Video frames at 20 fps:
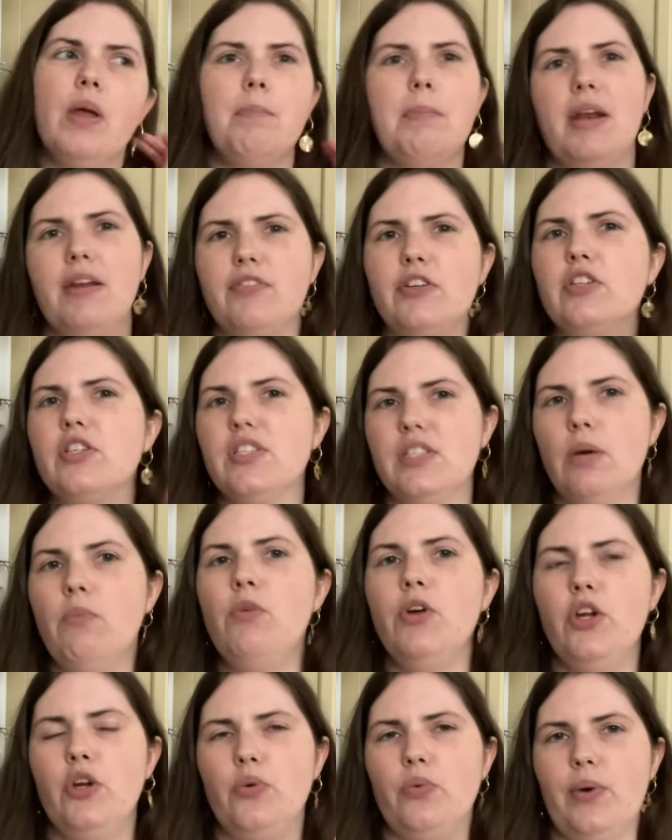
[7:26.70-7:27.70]
But if you're
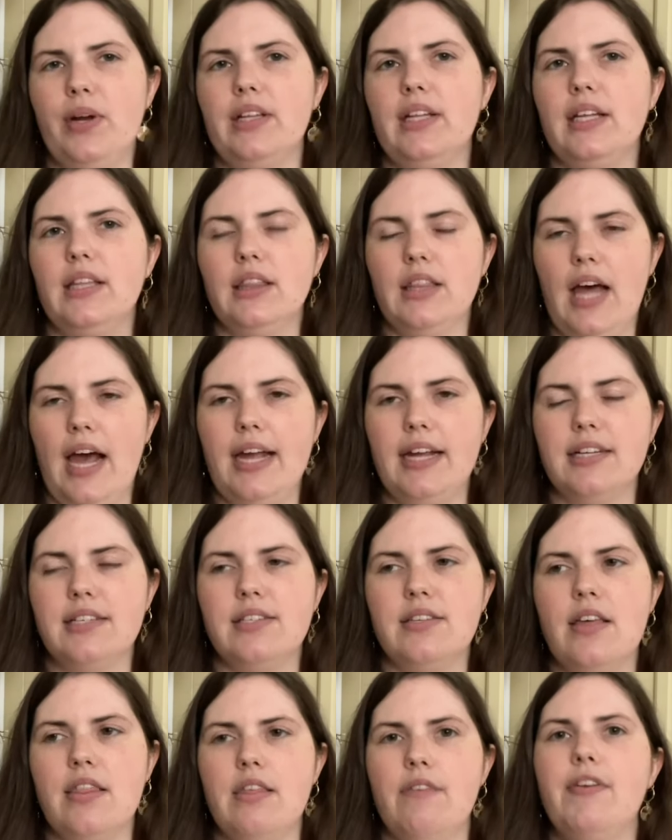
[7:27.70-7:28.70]
someone who really likes
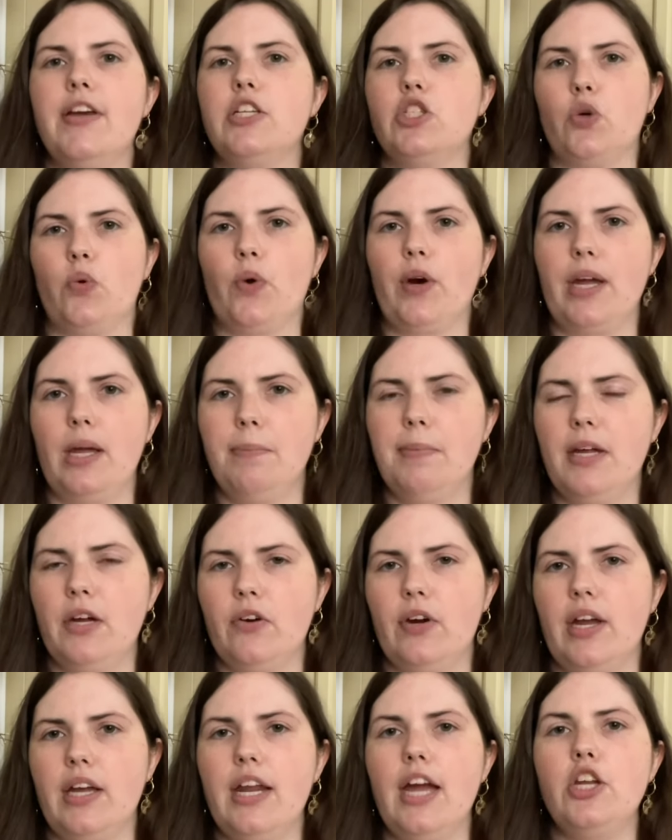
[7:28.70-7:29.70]
the Victorian
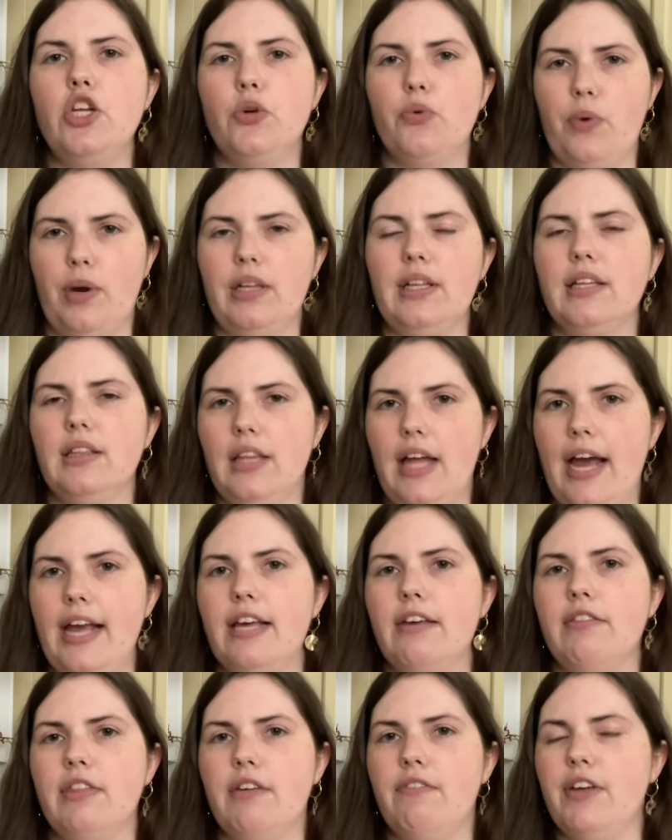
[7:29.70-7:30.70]
period and you really
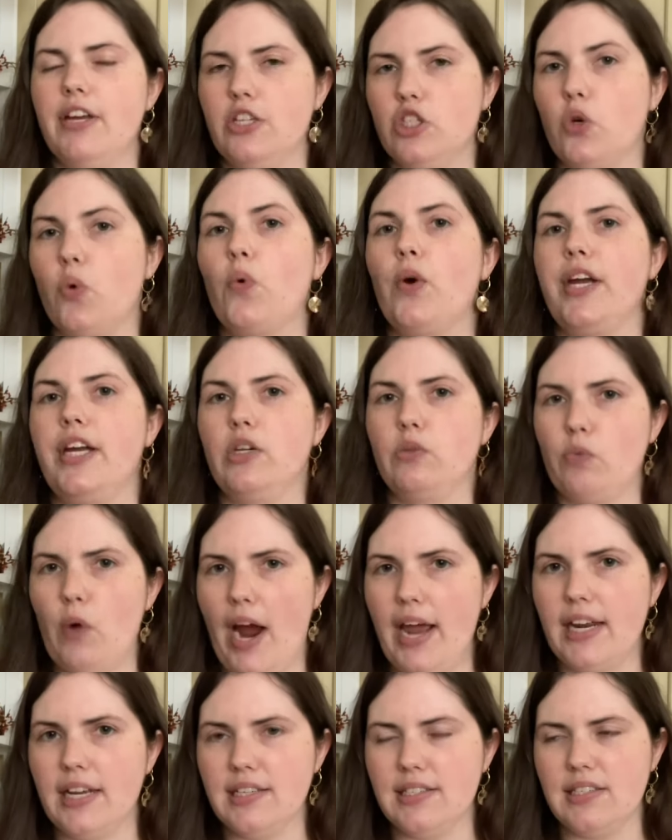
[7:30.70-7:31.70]
like the Victorian
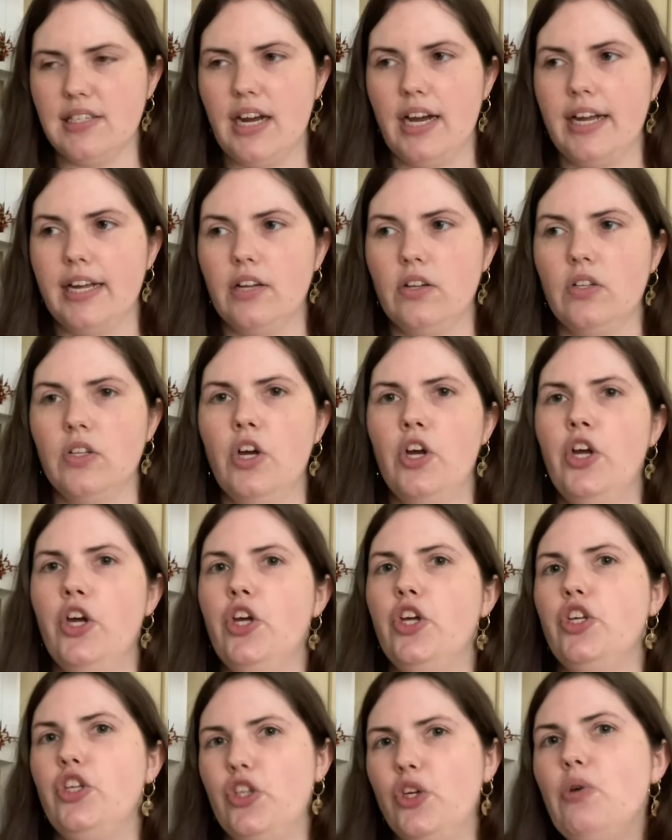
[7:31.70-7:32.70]
writing style,
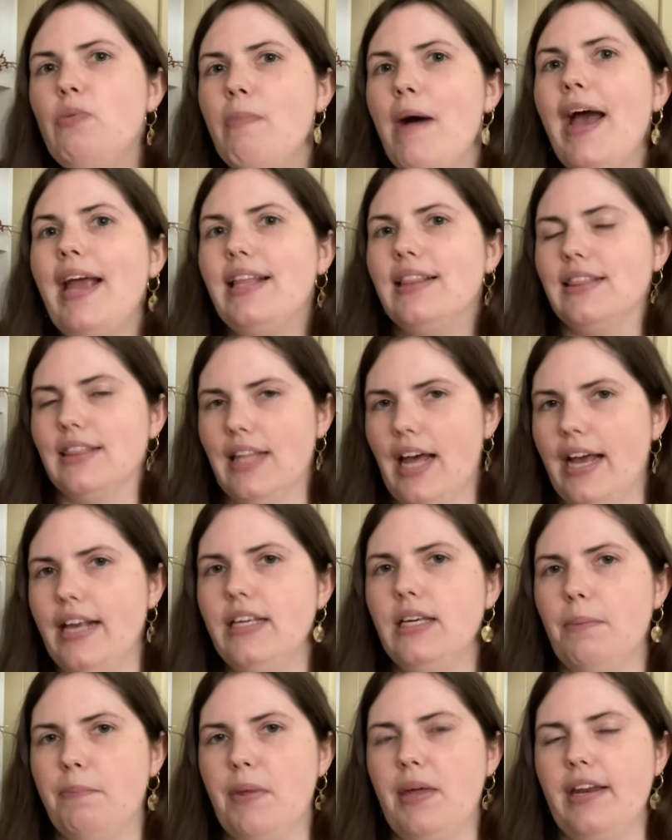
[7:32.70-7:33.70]
you might
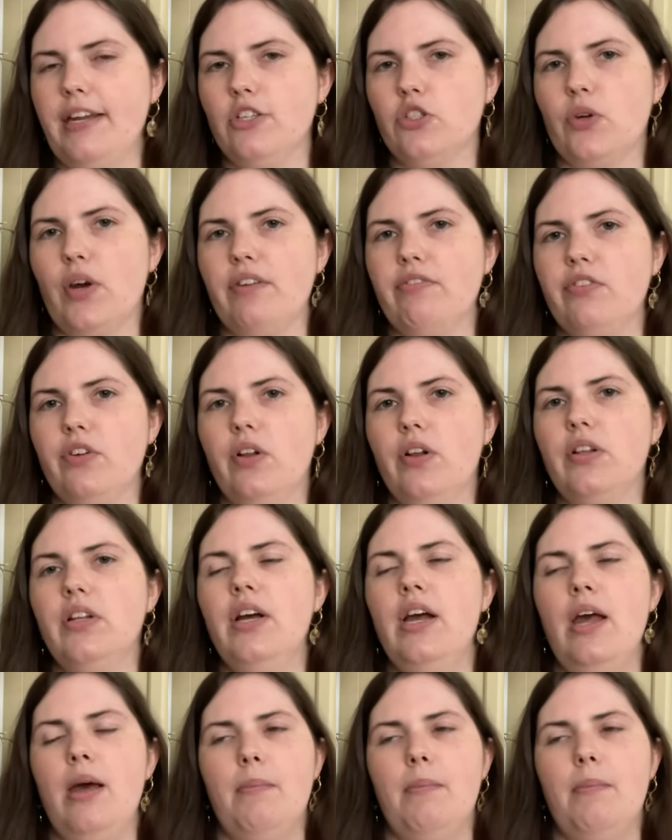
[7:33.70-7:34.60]
like a penny dreadful.